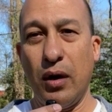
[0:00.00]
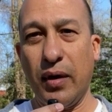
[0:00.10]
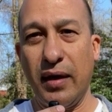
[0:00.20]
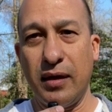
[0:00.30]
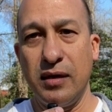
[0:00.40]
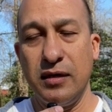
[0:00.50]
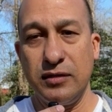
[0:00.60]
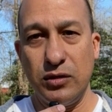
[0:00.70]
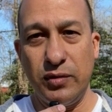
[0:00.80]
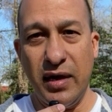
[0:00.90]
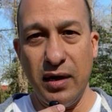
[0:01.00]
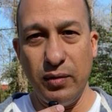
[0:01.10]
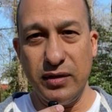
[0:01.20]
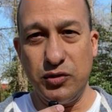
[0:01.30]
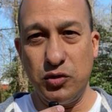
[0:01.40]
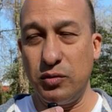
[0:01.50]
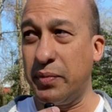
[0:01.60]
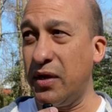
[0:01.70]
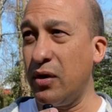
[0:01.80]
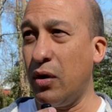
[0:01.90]
Okay, so now it should
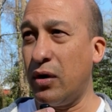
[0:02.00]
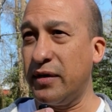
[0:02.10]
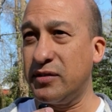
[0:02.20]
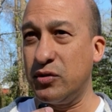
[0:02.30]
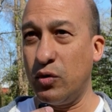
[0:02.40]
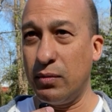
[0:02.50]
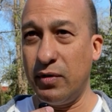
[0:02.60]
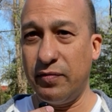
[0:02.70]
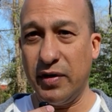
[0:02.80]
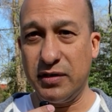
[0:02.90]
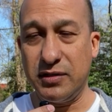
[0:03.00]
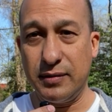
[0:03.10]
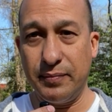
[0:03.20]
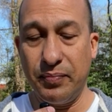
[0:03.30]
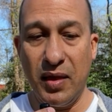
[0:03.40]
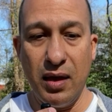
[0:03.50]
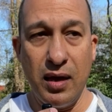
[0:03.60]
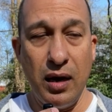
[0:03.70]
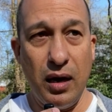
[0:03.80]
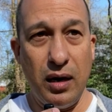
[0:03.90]
be on its normal function.
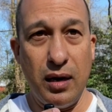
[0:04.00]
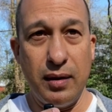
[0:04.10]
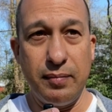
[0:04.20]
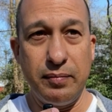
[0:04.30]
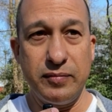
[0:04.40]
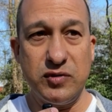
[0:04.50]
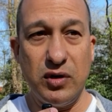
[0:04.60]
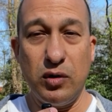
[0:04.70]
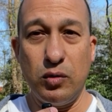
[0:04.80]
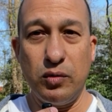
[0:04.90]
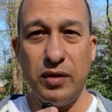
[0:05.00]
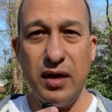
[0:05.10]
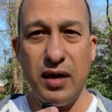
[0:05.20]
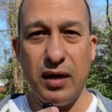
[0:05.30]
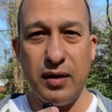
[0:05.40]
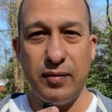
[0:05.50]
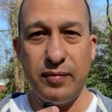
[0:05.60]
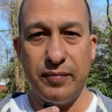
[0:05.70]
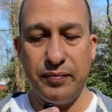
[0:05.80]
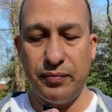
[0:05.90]
So yeah,
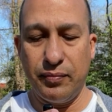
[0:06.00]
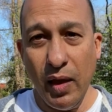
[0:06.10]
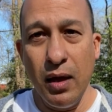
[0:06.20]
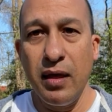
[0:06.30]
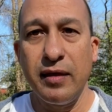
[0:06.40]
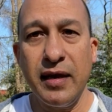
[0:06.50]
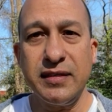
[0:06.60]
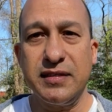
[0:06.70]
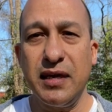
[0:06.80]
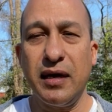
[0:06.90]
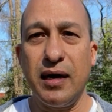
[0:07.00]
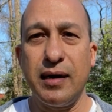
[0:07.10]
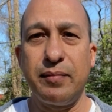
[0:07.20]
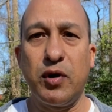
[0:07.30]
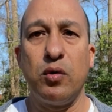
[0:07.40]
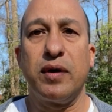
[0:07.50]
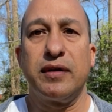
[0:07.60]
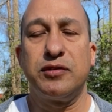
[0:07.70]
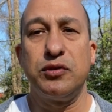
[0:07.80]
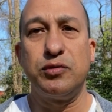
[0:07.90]
the next thing I'm
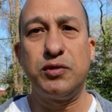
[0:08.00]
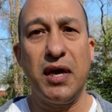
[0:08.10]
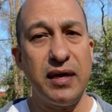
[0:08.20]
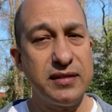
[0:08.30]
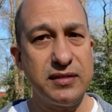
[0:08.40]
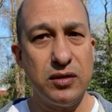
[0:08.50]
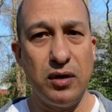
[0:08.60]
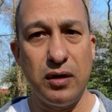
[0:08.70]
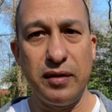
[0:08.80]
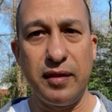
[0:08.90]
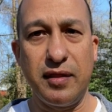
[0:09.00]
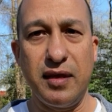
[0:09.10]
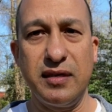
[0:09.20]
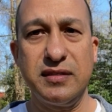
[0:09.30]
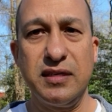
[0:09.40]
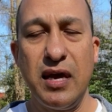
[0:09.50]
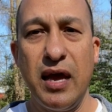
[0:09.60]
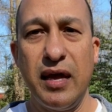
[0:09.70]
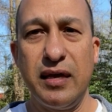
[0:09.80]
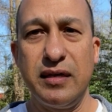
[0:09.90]
going to test on this
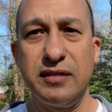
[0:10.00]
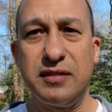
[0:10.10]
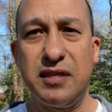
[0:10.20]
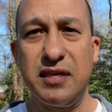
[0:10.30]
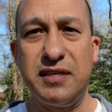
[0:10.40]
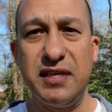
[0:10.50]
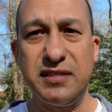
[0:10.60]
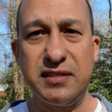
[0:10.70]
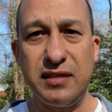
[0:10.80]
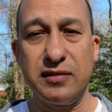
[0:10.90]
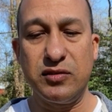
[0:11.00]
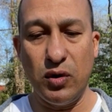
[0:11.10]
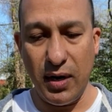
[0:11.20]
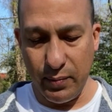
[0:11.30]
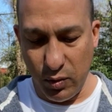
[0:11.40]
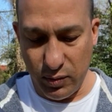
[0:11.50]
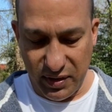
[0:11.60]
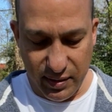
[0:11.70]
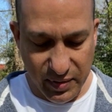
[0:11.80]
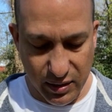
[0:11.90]
is the distance. So I'm
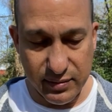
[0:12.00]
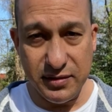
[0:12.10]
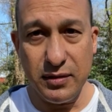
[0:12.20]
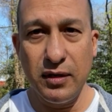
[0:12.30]
only about